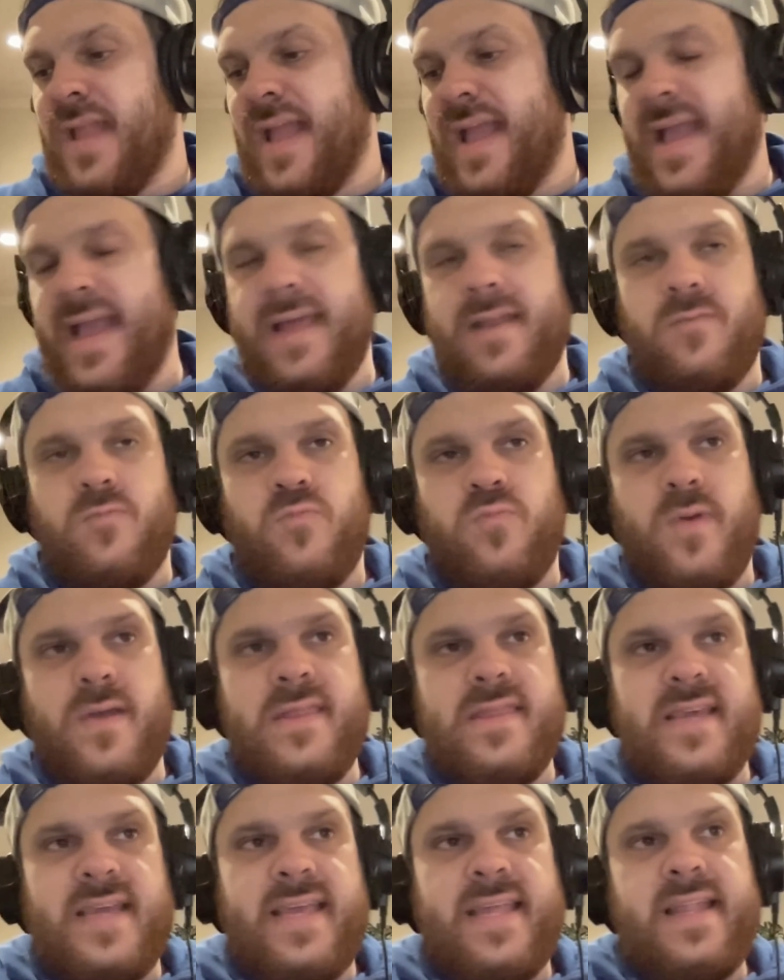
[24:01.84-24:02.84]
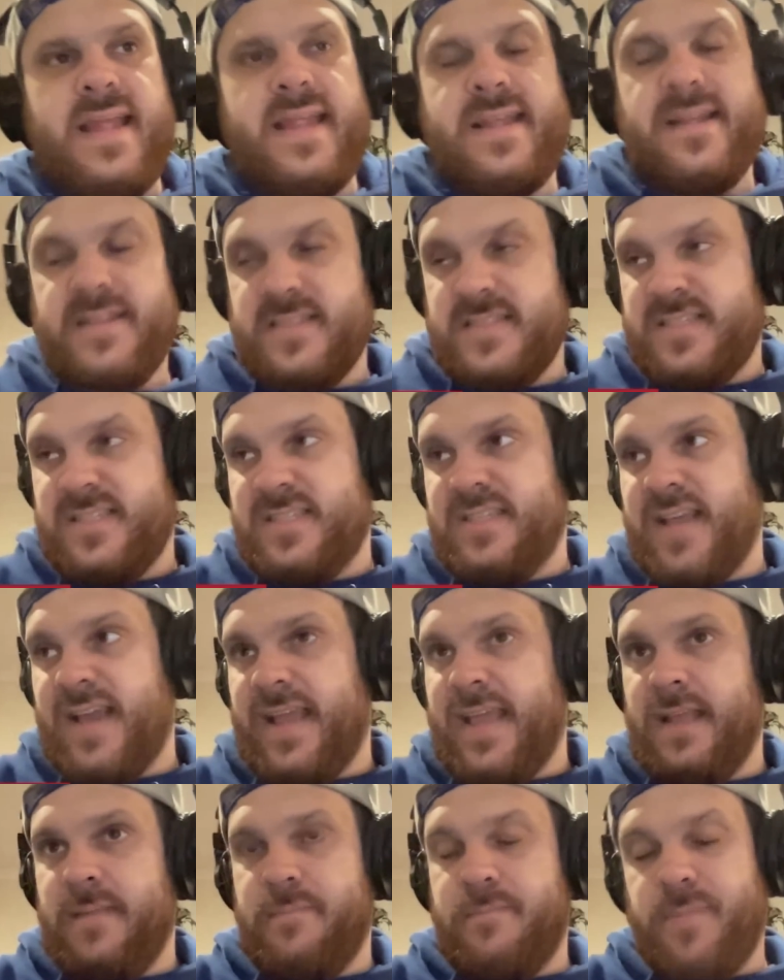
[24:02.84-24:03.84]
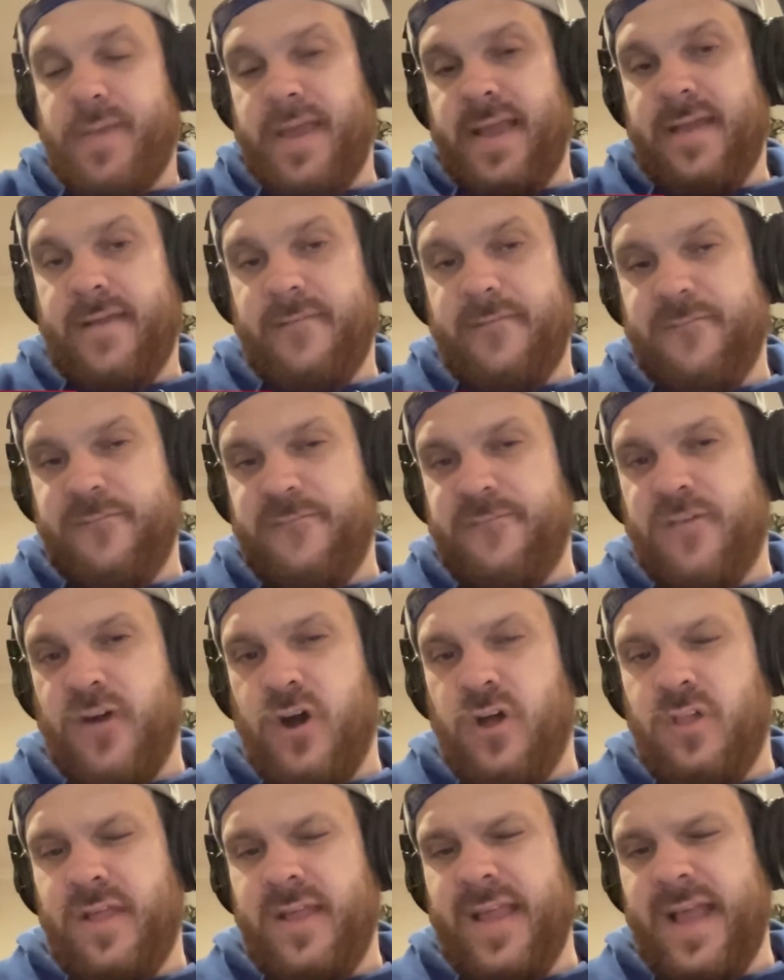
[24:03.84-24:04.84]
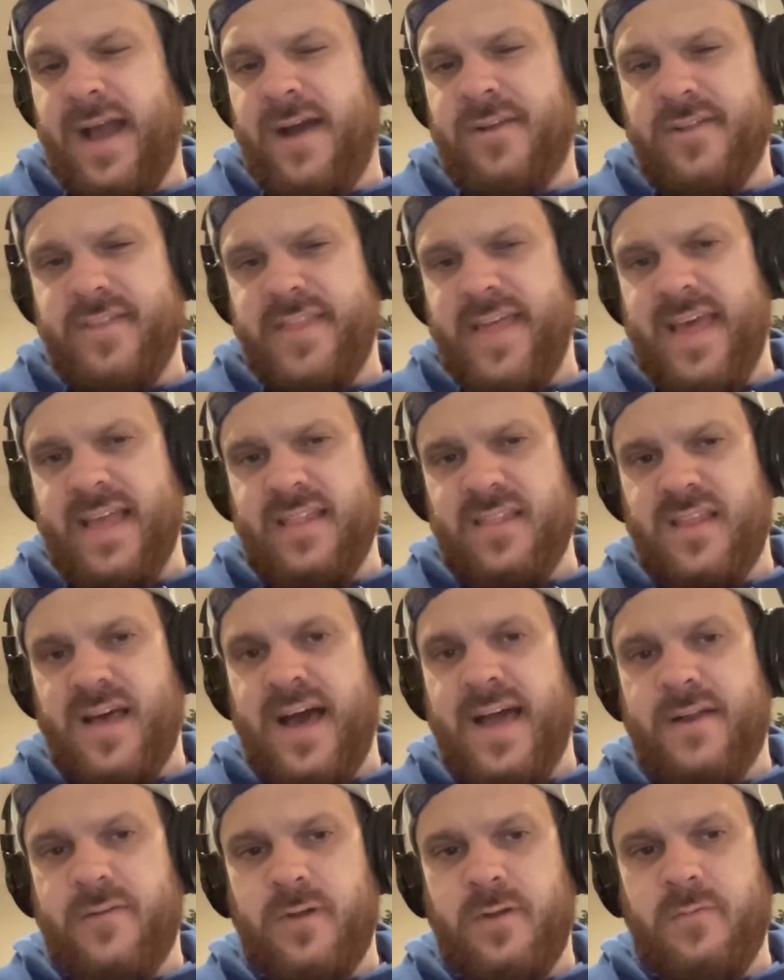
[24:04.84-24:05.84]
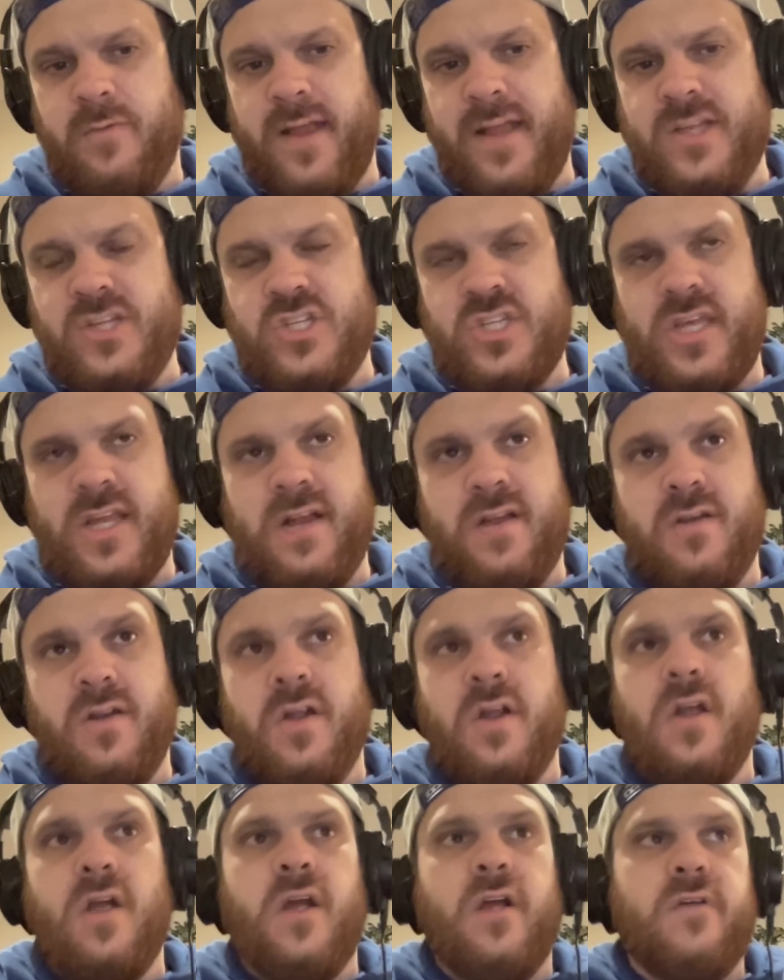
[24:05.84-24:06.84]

And with the Canadiens' second pick falling out of that lottery range there,